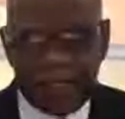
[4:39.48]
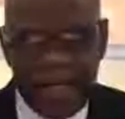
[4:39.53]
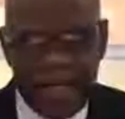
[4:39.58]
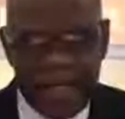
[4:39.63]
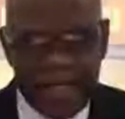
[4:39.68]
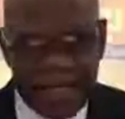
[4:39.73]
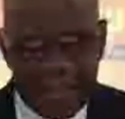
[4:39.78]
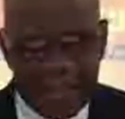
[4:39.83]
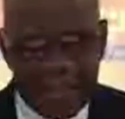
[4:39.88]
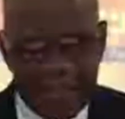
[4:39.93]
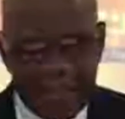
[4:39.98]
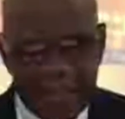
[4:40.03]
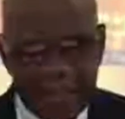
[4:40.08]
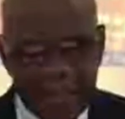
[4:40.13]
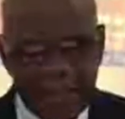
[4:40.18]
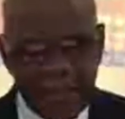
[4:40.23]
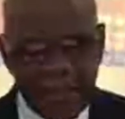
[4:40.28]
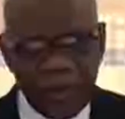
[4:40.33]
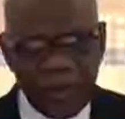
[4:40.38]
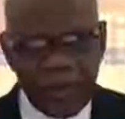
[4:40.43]

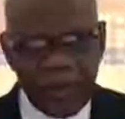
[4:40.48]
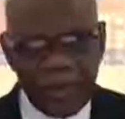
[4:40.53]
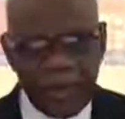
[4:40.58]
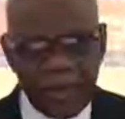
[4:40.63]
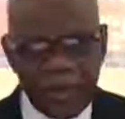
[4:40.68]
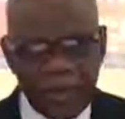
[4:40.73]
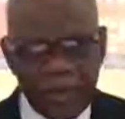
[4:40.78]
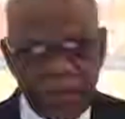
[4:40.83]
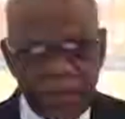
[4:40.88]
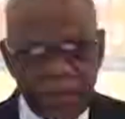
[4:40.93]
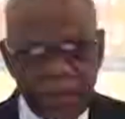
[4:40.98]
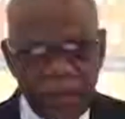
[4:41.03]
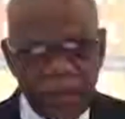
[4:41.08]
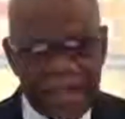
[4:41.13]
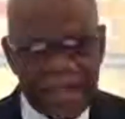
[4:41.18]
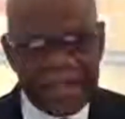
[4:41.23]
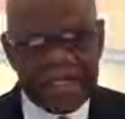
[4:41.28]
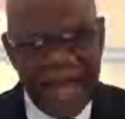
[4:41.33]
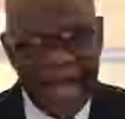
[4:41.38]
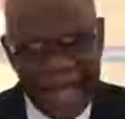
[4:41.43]
beast,
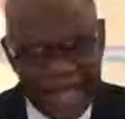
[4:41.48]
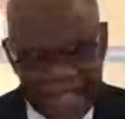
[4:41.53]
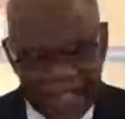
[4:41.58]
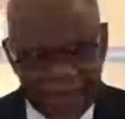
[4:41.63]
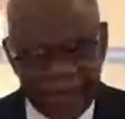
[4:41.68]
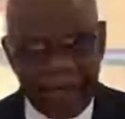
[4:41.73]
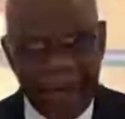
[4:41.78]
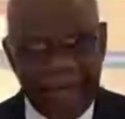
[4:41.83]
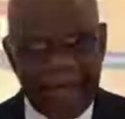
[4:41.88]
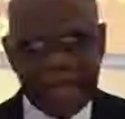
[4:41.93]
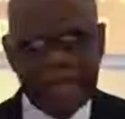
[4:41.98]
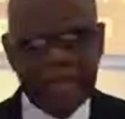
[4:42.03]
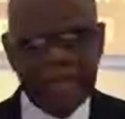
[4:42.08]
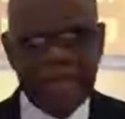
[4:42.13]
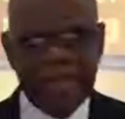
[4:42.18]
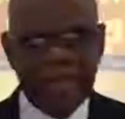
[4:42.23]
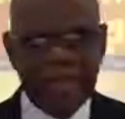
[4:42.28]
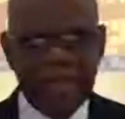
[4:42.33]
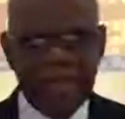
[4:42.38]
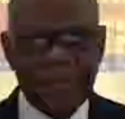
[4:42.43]
or this
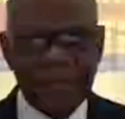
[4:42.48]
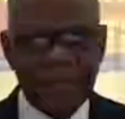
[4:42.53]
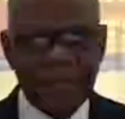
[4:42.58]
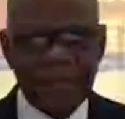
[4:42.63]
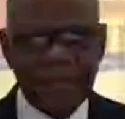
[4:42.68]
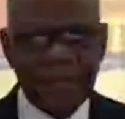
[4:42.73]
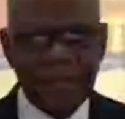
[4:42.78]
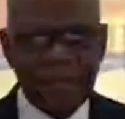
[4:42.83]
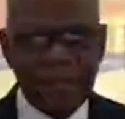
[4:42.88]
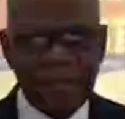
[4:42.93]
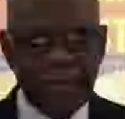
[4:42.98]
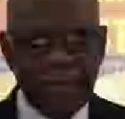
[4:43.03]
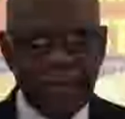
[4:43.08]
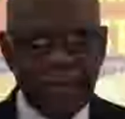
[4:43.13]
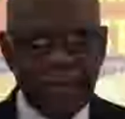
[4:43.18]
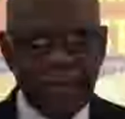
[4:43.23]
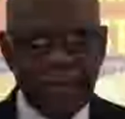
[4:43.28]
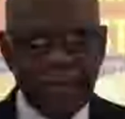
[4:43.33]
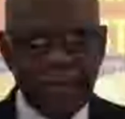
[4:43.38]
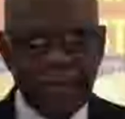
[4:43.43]
antichrist,
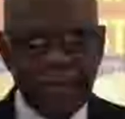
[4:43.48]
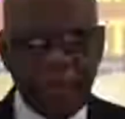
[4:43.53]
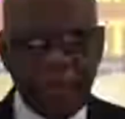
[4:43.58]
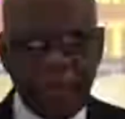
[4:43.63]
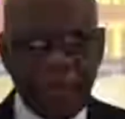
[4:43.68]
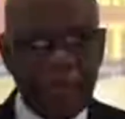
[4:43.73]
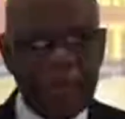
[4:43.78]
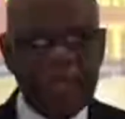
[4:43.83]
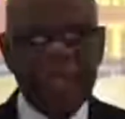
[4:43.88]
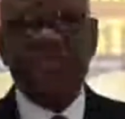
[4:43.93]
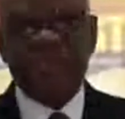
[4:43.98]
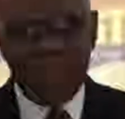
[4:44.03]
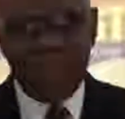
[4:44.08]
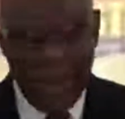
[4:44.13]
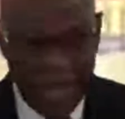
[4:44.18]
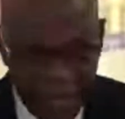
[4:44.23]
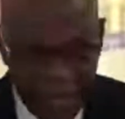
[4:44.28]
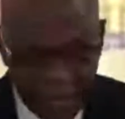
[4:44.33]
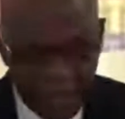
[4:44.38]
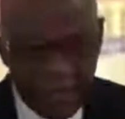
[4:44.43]
or this
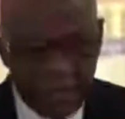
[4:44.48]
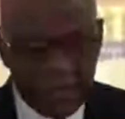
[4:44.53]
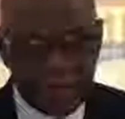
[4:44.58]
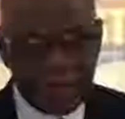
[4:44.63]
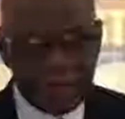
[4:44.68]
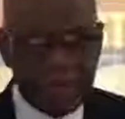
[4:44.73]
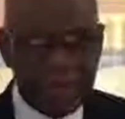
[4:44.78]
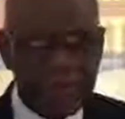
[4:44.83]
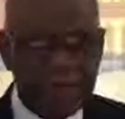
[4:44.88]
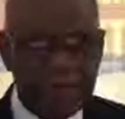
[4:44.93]
dragon,